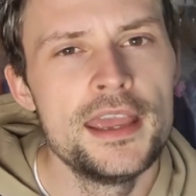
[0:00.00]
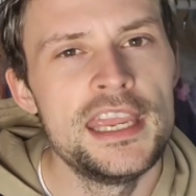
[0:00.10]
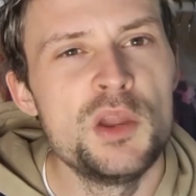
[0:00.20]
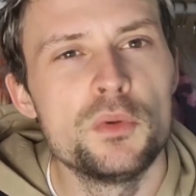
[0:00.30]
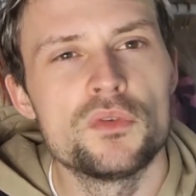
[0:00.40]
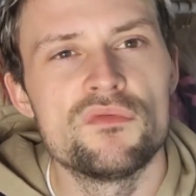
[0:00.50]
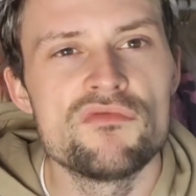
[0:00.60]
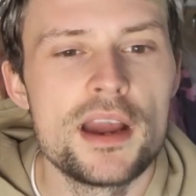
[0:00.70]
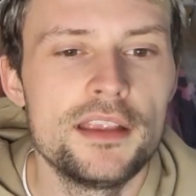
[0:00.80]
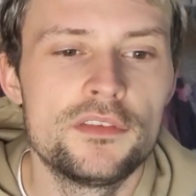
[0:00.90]
He was a
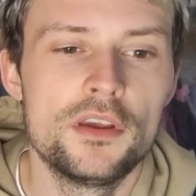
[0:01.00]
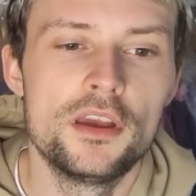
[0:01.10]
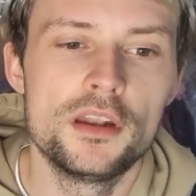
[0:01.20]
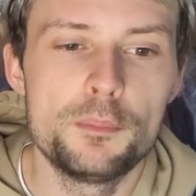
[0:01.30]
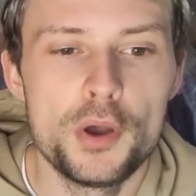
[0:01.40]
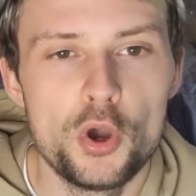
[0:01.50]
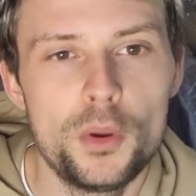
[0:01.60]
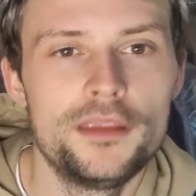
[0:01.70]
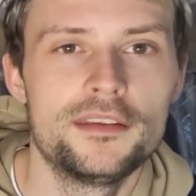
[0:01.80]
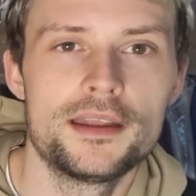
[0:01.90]
writer and a
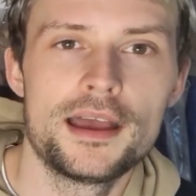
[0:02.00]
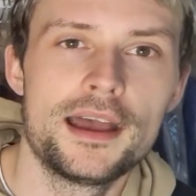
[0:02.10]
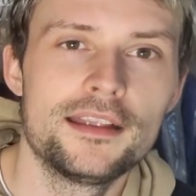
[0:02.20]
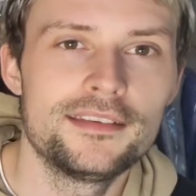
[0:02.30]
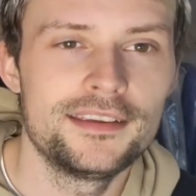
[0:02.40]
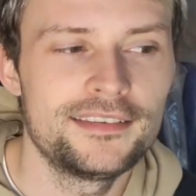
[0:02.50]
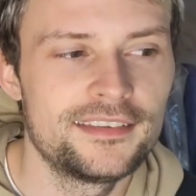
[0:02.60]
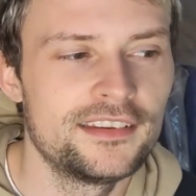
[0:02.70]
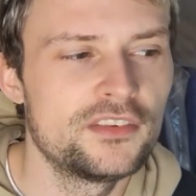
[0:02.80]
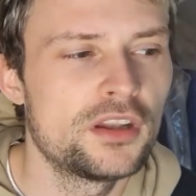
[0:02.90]
poet and
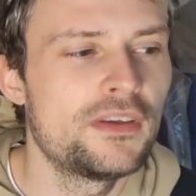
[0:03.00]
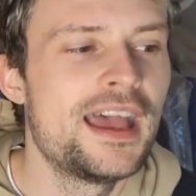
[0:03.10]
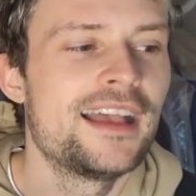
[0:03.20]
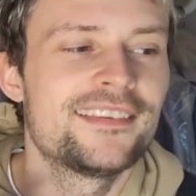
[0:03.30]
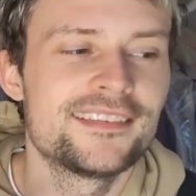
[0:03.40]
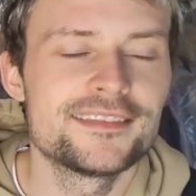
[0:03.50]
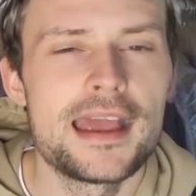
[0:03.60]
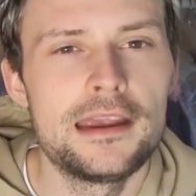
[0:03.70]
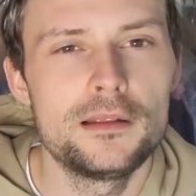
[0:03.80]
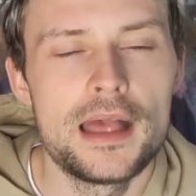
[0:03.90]
artist and a sort of a
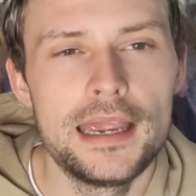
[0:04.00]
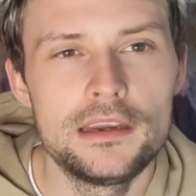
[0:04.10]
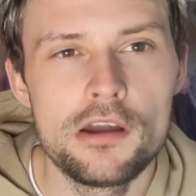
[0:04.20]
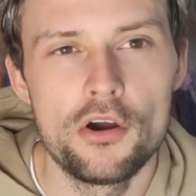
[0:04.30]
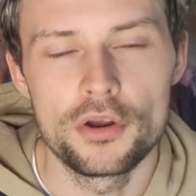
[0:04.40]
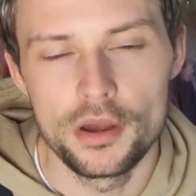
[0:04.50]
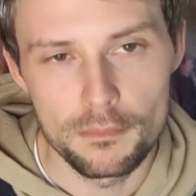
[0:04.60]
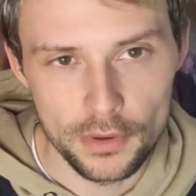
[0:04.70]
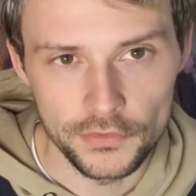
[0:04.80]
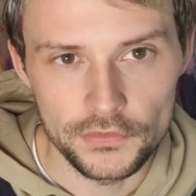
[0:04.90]
style icon
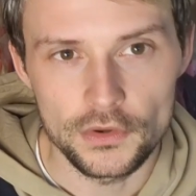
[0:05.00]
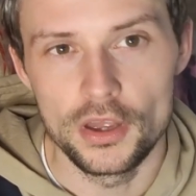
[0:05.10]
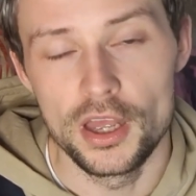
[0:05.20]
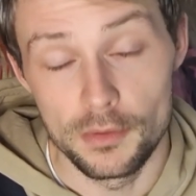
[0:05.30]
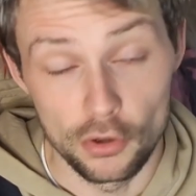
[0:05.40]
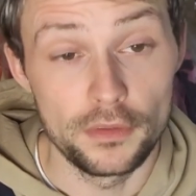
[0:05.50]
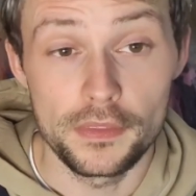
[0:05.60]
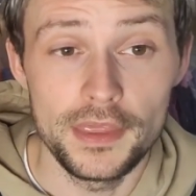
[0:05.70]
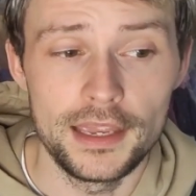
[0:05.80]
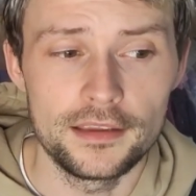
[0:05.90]
amongst other
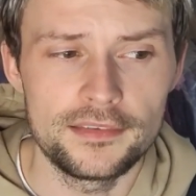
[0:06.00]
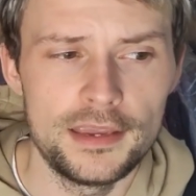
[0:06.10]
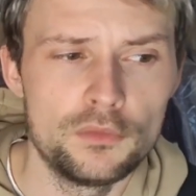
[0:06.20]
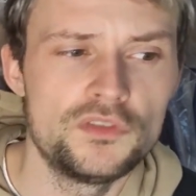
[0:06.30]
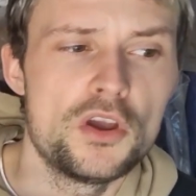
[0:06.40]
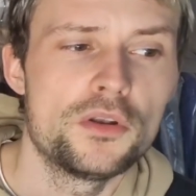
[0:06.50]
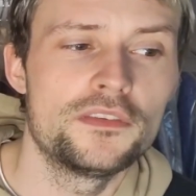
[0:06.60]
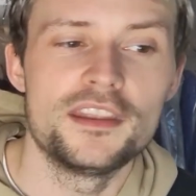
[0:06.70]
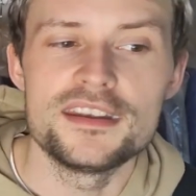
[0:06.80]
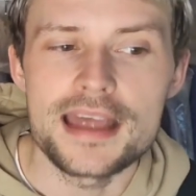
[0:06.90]
things. He was known
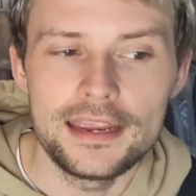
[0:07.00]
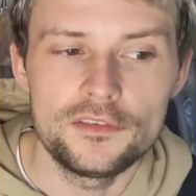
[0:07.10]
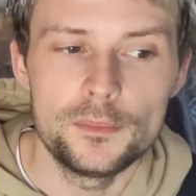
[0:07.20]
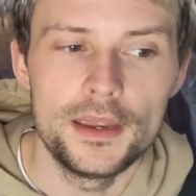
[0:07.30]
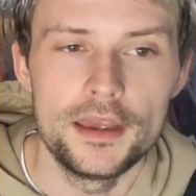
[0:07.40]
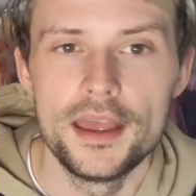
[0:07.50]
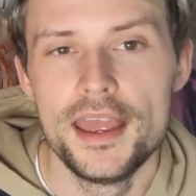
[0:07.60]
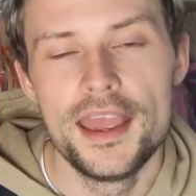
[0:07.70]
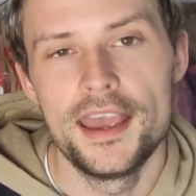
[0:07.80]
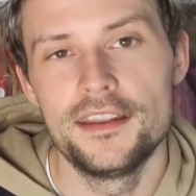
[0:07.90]
as the Nightmare
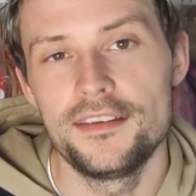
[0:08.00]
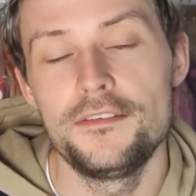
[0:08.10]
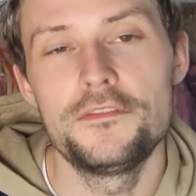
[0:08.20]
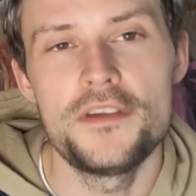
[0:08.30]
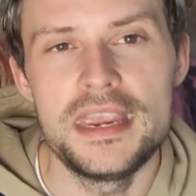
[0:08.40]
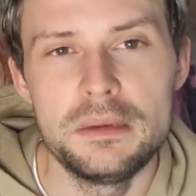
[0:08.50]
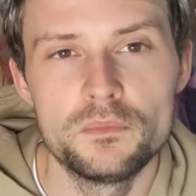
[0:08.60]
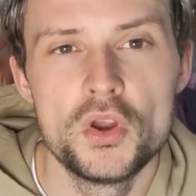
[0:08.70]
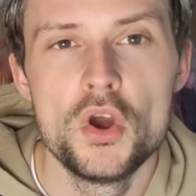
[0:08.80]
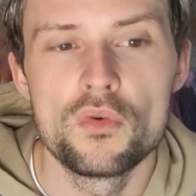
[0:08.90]
and as a
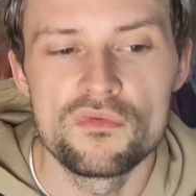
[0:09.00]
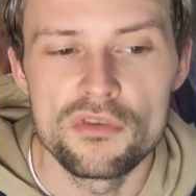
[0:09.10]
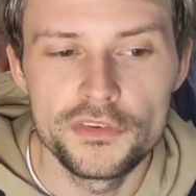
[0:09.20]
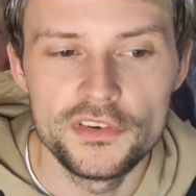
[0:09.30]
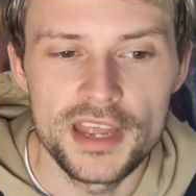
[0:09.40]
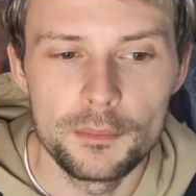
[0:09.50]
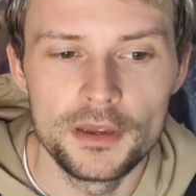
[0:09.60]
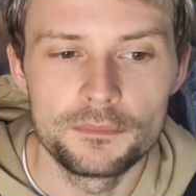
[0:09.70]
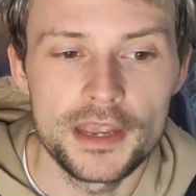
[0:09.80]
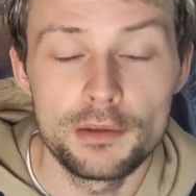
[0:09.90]
famed
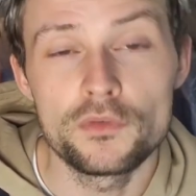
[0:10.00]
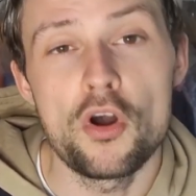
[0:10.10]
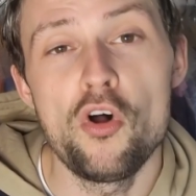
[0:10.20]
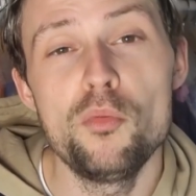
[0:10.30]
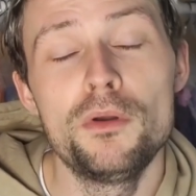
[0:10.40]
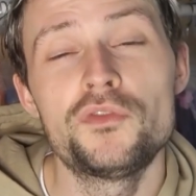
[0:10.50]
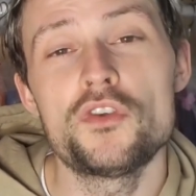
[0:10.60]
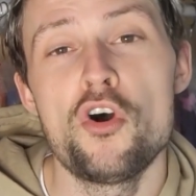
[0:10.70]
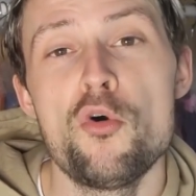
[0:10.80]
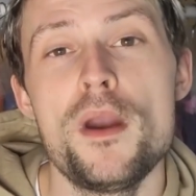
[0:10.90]
Rotterdammer. And he was
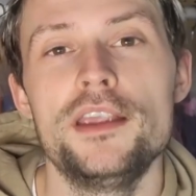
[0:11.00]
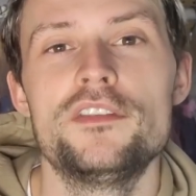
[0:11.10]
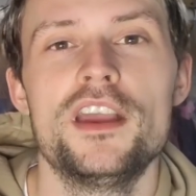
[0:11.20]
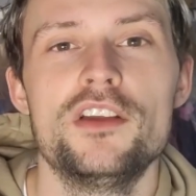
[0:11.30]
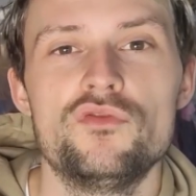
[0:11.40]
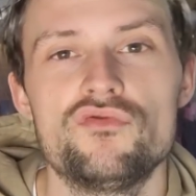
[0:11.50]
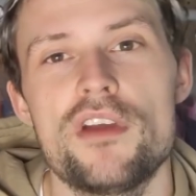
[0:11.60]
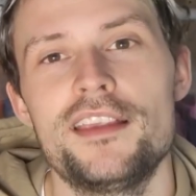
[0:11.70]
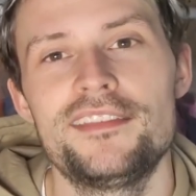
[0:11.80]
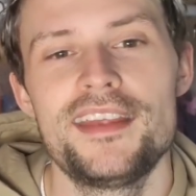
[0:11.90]
almost always
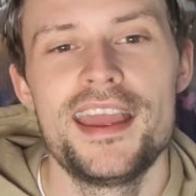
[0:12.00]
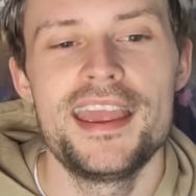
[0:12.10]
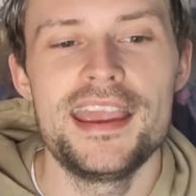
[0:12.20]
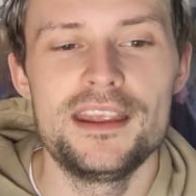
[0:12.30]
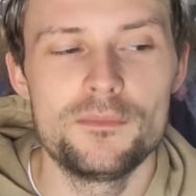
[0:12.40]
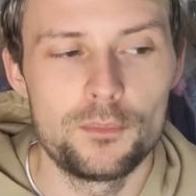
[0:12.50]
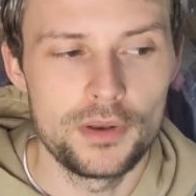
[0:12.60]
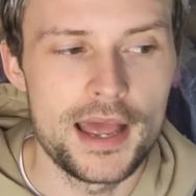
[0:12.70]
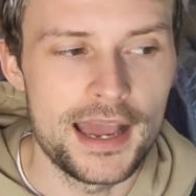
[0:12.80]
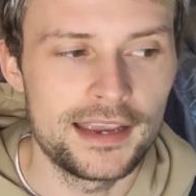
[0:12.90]
dressed in
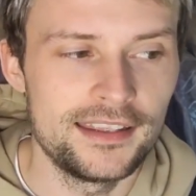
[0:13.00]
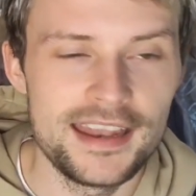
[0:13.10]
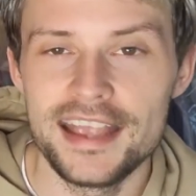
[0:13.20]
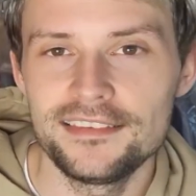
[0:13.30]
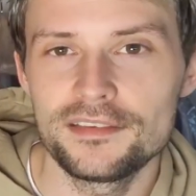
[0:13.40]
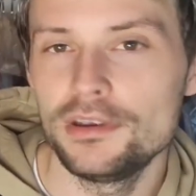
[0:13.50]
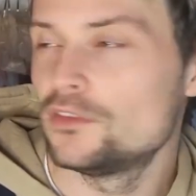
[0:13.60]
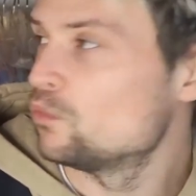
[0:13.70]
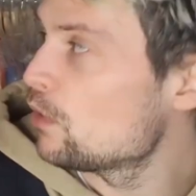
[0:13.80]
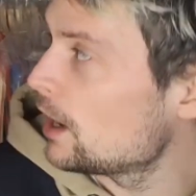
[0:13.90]
black, and hence the
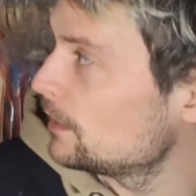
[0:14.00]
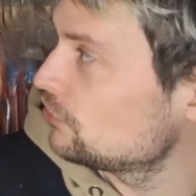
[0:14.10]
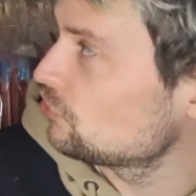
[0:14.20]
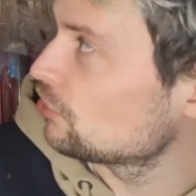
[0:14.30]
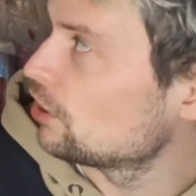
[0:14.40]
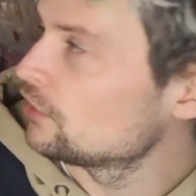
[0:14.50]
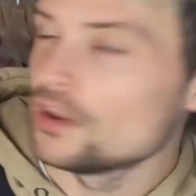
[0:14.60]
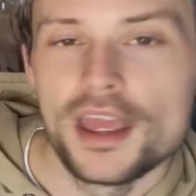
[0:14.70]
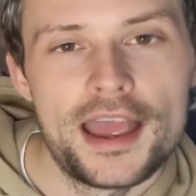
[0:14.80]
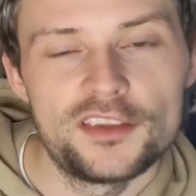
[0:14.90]
reason why this
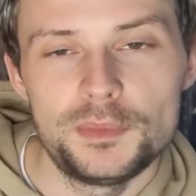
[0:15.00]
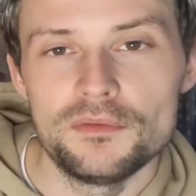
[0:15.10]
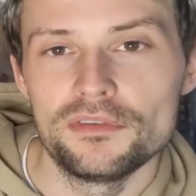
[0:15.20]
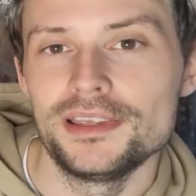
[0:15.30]
shirt has been